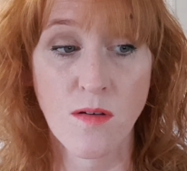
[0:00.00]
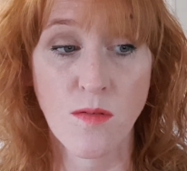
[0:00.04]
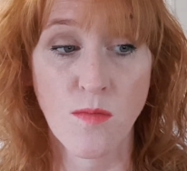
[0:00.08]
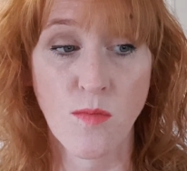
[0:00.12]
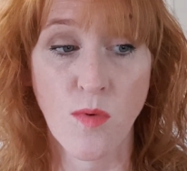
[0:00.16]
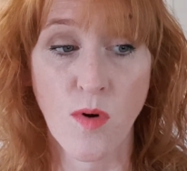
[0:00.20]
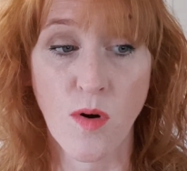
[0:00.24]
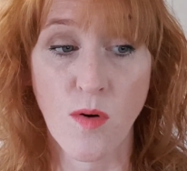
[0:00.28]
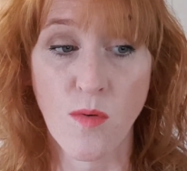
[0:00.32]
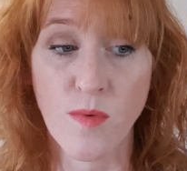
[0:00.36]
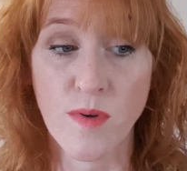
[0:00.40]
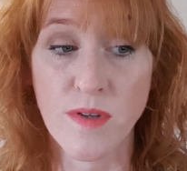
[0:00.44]

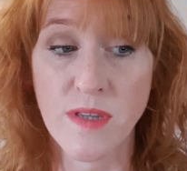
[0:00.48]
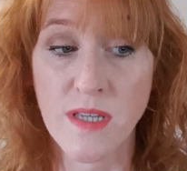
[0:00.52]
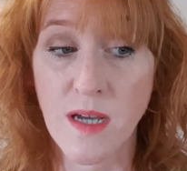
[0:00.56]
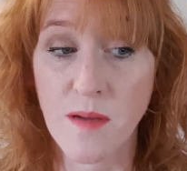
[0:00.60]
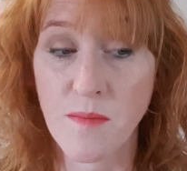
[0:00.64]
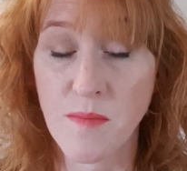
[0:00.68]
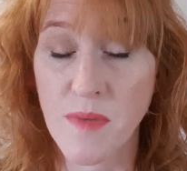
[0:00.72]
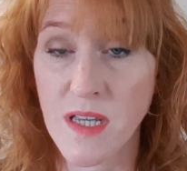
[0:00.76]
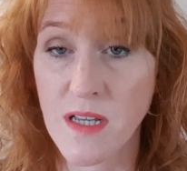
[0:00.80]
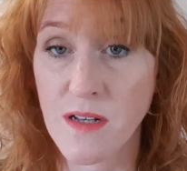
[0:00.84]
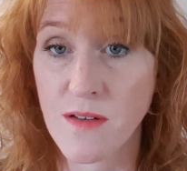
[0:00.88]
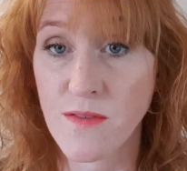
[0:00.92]
What would that
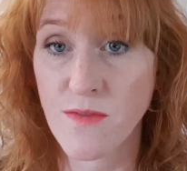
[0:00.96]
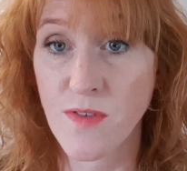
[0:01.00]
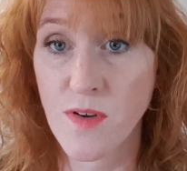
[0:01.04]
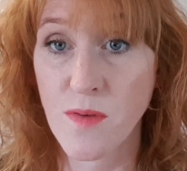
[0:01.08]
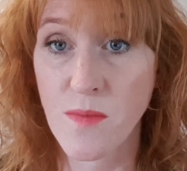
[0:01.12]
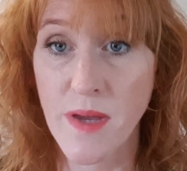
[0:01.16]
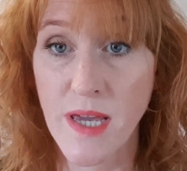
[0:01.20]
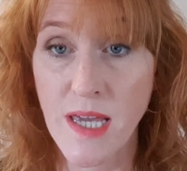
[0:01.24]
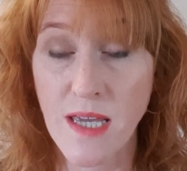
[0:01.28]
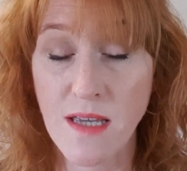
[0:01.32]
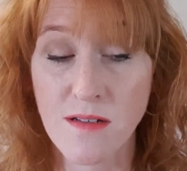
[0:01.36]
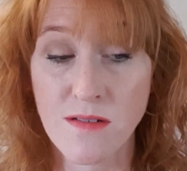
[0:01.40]
mean for
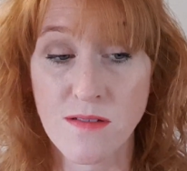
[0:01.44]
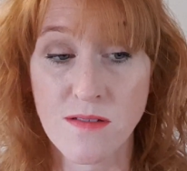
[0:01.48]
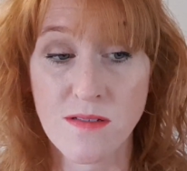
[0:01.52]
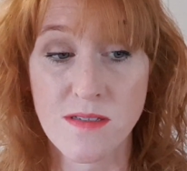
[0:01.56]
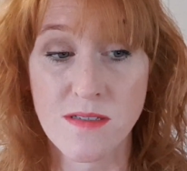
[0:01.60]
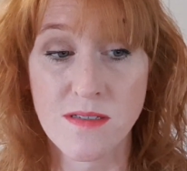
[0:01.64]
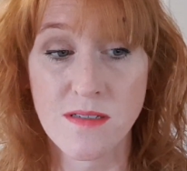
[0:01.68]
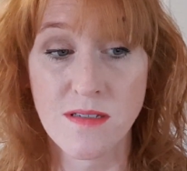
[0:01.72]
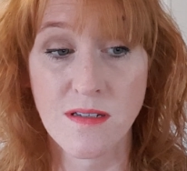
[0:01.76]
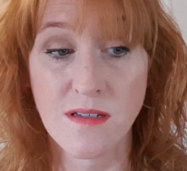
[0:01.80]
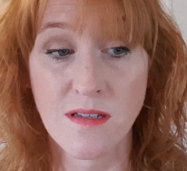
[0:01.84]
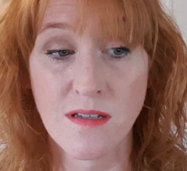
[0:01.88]

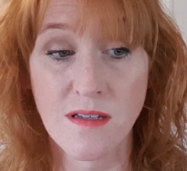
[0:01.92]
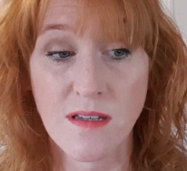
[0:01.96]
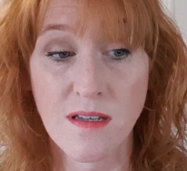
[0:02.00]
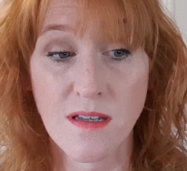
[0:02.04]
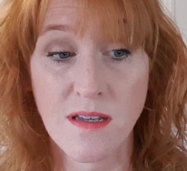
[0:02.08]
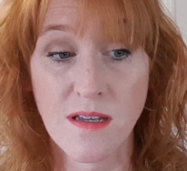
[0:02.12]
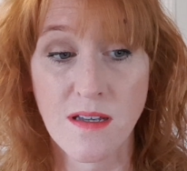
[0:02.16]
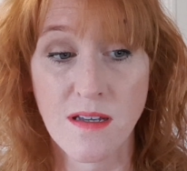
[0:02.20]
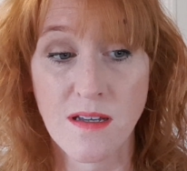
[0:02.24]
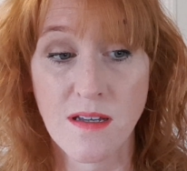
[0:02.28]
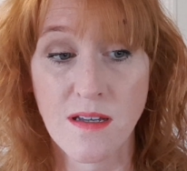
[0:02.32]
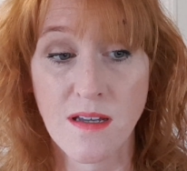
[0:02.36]
males?
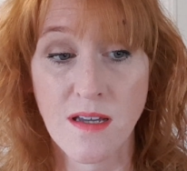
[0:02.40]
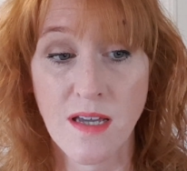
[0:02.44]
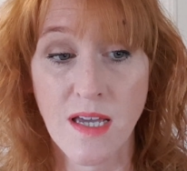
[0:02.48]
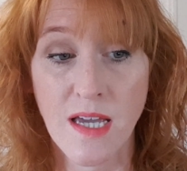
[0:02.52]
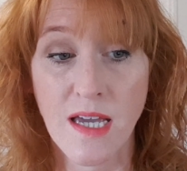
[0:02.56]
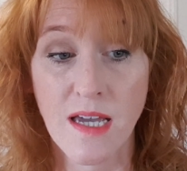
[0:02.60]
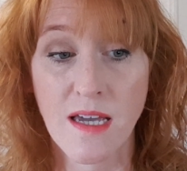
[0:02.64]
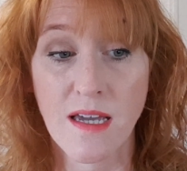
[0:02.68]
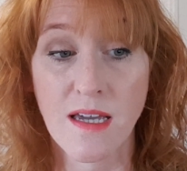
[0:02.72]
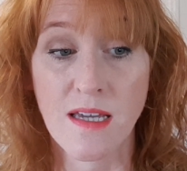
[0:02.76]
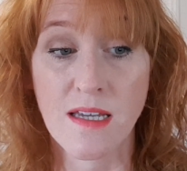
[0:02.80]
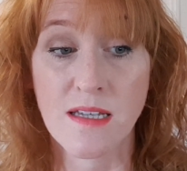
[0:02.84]

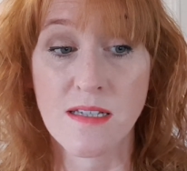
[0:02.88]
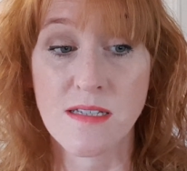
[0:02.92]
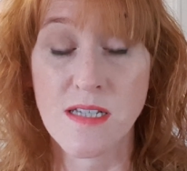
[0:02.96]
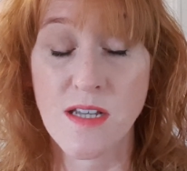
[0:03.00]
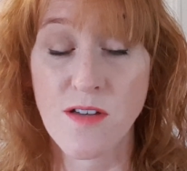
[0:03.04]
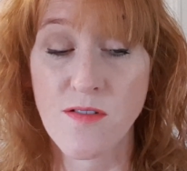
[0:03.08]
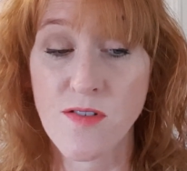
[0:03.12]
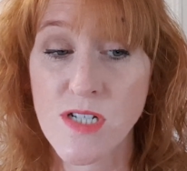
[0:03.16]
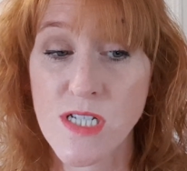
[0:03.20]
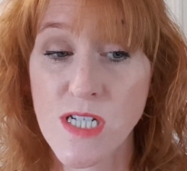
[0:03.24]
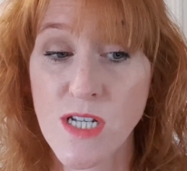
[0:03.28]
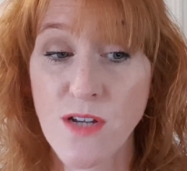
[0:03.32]
Is
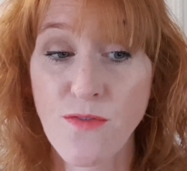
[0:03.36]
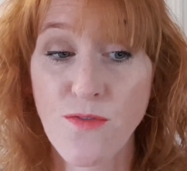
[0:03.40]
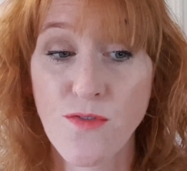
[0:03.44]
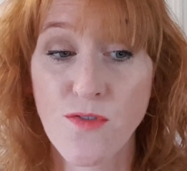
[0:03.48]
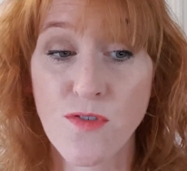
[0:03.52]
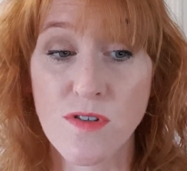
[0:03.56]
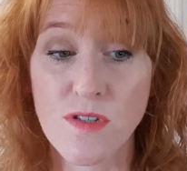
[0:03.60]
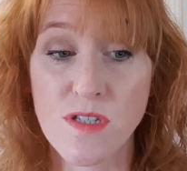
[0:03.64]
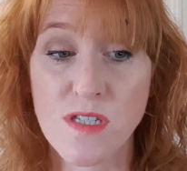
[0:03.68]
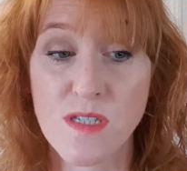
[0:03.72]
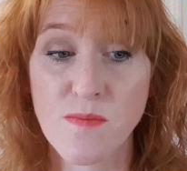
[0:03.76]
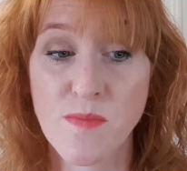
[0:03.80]
there a
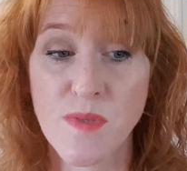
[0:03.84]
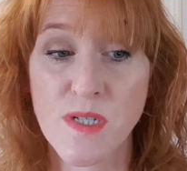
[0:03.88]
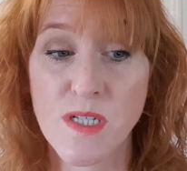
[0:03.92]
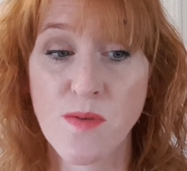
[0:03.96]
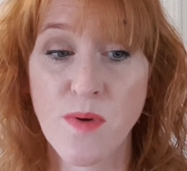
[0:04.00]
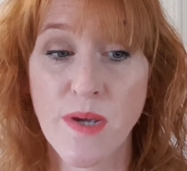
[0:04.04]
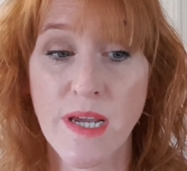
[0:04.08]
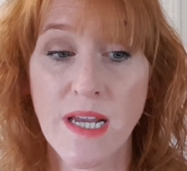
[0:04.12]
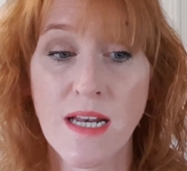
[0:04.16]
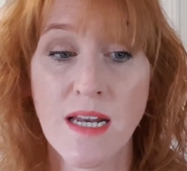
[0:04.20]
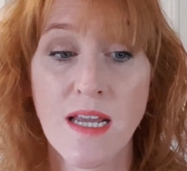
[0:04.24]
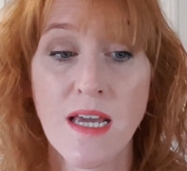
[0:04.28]
difference
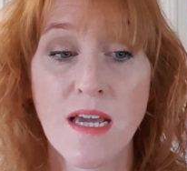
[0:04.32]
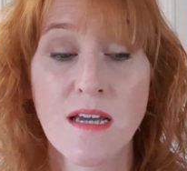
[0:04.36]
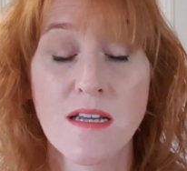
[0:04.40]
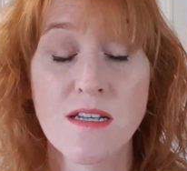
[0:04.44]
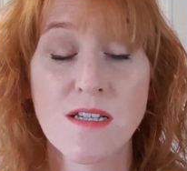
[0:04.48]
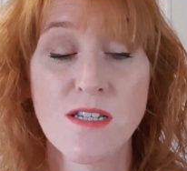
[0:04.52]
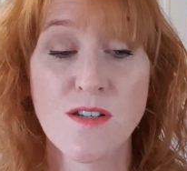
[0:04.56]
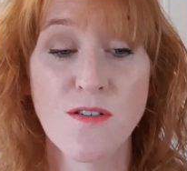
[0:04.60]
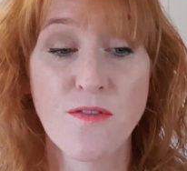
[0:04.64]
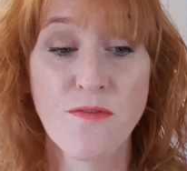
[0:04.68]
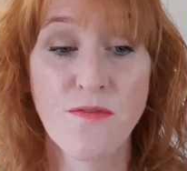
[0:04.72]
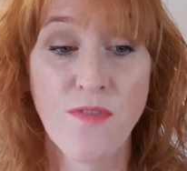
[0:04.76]
between
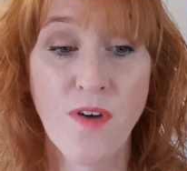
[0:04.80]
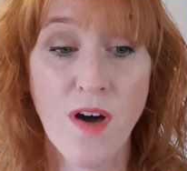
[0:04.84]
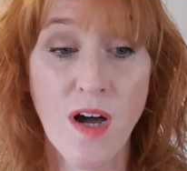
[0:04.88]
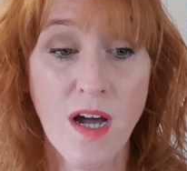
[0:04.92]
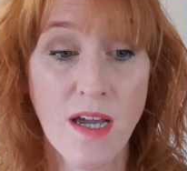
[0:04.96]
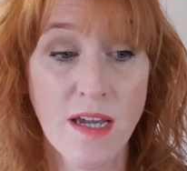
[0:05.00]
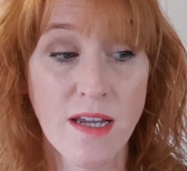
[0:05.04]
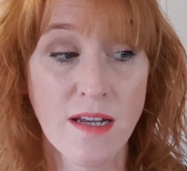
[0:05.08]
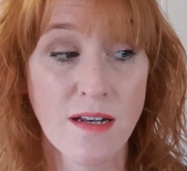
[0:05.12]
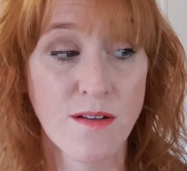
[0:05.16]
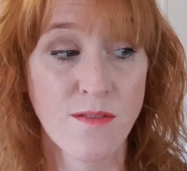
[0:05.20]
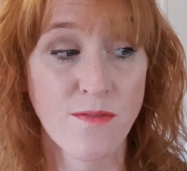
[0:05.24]

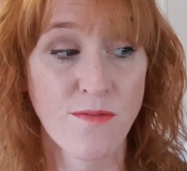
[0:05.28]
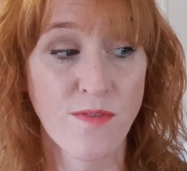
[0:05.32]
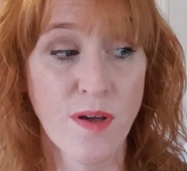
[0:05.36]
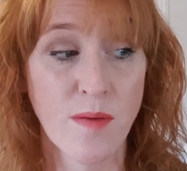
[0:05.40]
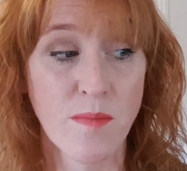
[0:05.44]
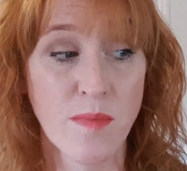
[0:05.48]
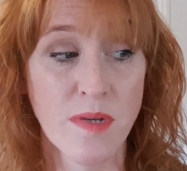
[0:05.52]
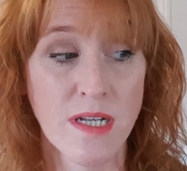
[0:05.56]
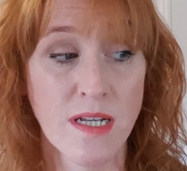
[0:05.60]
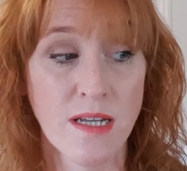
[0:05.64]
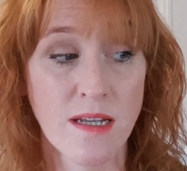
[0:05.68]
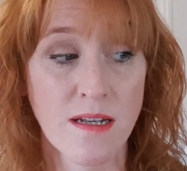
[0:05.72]
divine
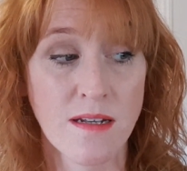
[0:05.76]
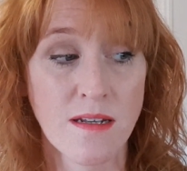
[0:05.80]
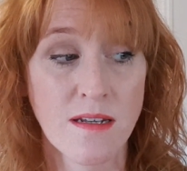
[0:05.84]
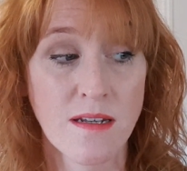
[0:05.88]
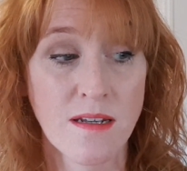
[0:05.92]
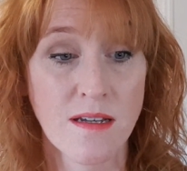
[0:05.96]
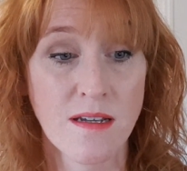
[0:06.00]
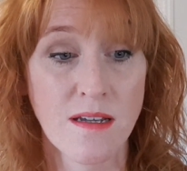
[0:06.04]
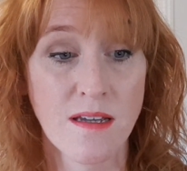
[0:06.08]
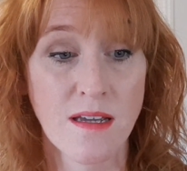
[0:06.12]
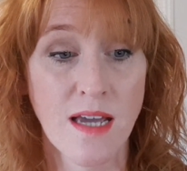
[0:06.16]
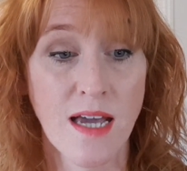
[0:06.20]
feminine
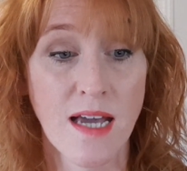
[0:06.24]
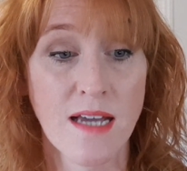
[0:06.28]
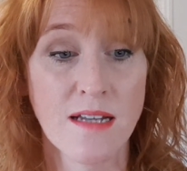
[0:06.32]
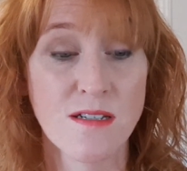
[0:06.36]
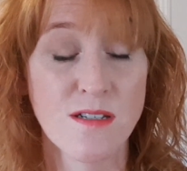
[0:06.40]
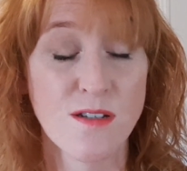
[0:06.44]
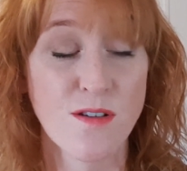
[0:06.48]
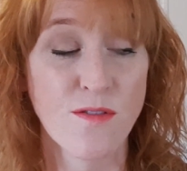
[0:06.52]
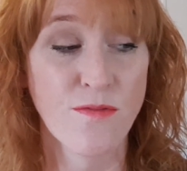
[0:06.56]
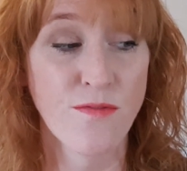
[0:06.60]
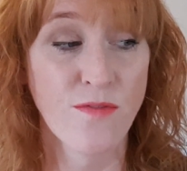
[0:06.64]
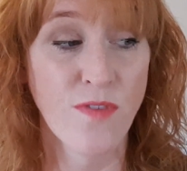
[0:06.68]
and
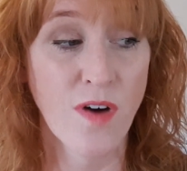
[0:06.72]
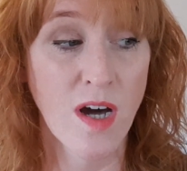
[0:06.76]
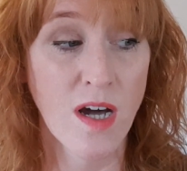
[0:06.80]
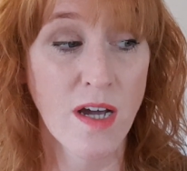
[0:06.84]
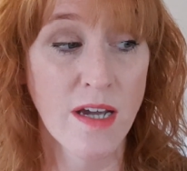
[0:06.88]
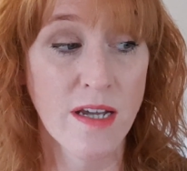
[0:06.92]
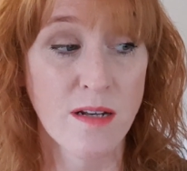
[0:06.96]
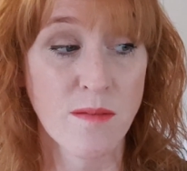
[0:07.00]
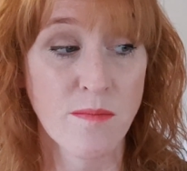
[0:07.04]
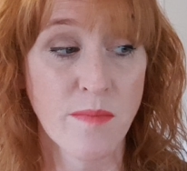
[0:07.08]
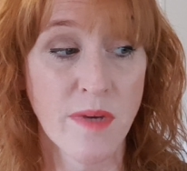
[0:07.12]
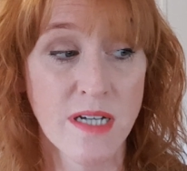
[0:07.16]

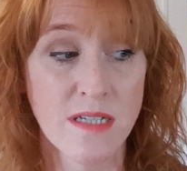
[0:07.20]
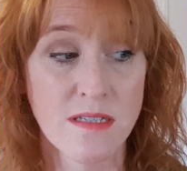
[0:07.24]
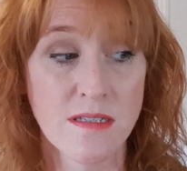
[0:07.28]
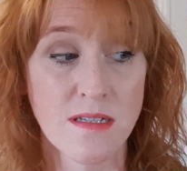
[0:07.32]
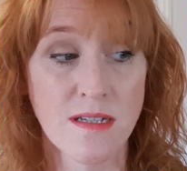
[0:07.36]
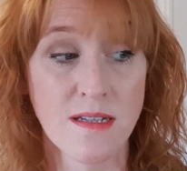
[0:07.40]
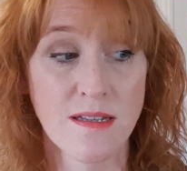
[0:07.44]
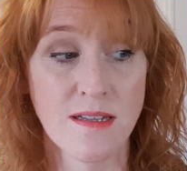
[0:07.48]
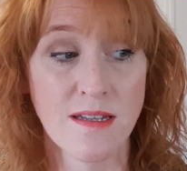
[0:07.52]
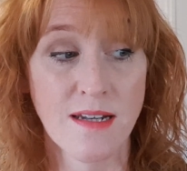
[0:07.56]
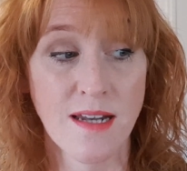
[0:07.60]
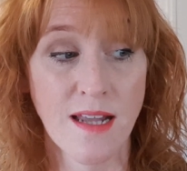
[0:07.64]
divine
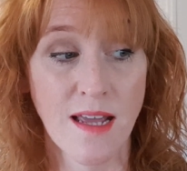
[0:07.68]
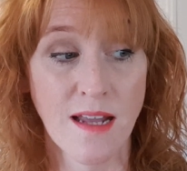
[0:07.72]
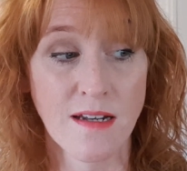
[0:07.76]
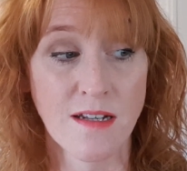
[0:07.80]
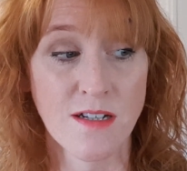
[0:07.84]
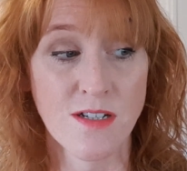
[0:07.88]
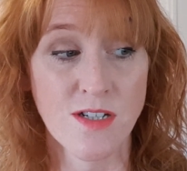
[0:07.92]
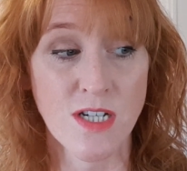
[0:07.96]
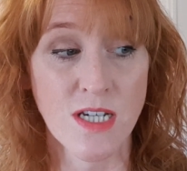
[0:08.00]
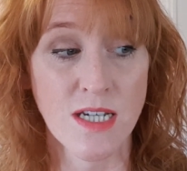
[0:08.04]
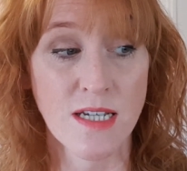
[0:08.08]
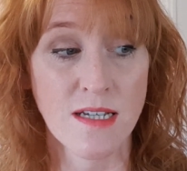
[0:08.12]
masculine
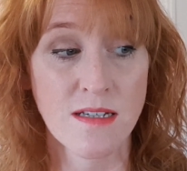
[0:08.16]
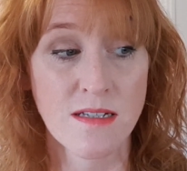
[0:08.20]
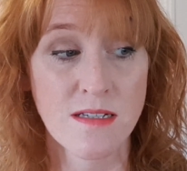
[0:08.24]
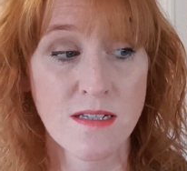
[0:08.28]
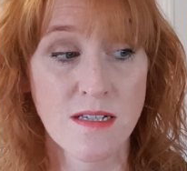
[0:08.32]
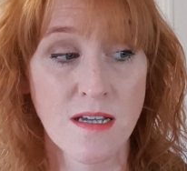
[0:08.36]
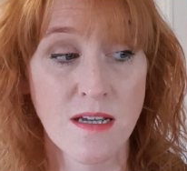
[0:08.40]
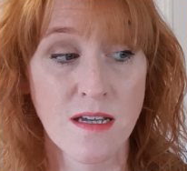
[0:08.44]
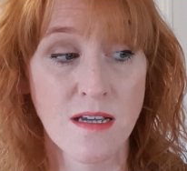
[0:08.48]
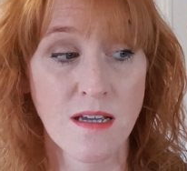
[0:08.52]
energies